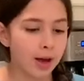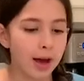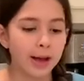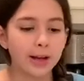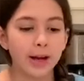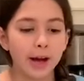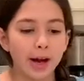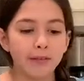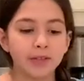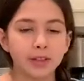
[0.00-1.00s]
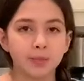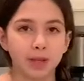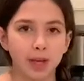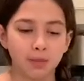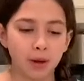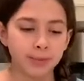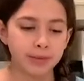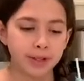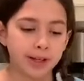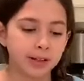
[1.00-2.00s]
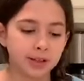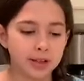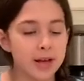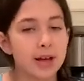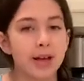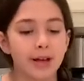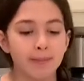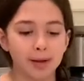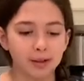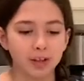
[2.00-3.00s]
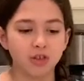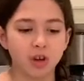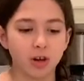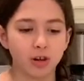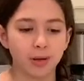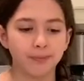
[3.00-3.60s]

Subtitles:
I now have some cake pop sticks and melted chocolate.